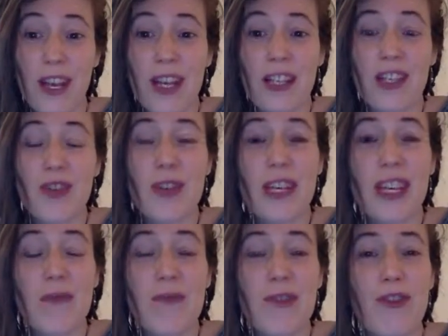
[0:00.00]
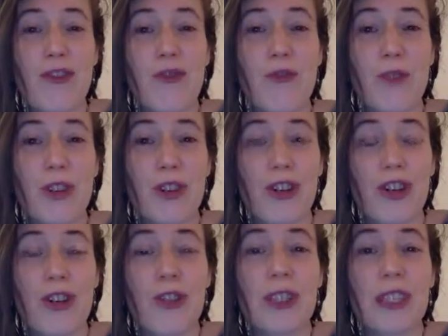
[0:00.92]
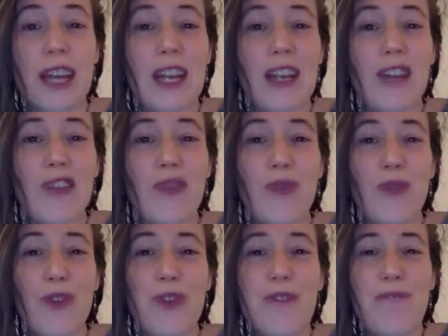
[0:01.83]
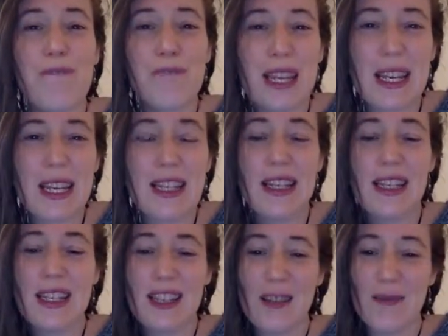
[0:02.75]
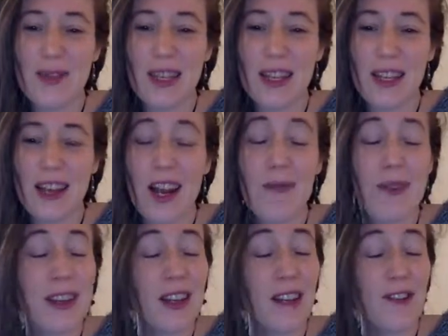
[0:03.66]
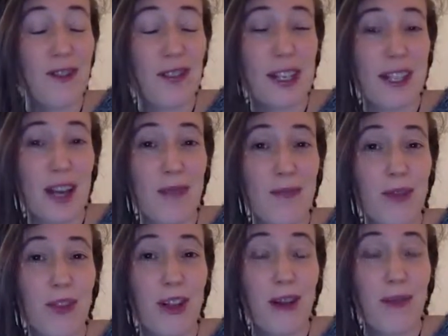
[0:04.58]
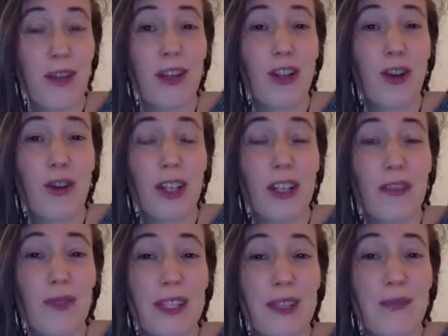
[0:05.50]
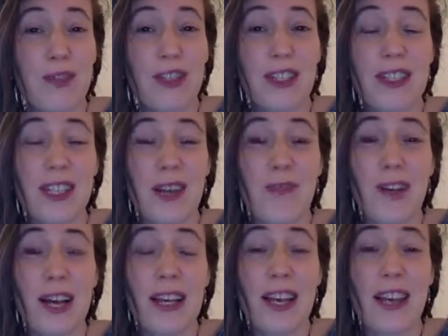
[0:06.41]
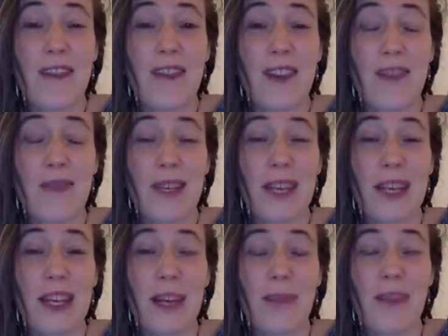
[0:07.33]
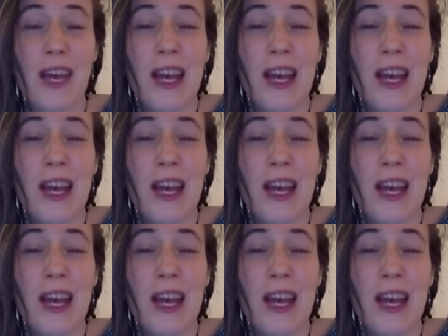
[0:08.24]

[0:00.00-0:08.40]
So keeping your word, you're letting your word mean something. And I'm going to give you an example. I'm going to go a little bit deeper into the example I gave at the beginning.